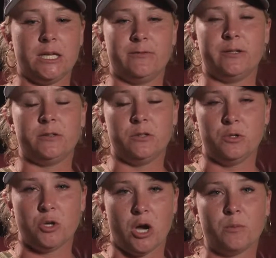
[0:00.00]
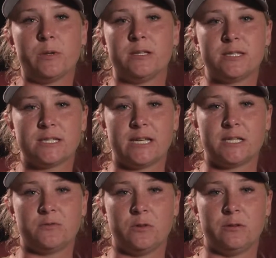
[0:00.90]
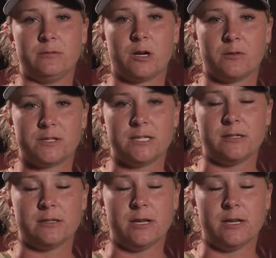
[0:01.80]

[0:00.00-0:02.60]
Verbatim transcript: even not being successful harvesting an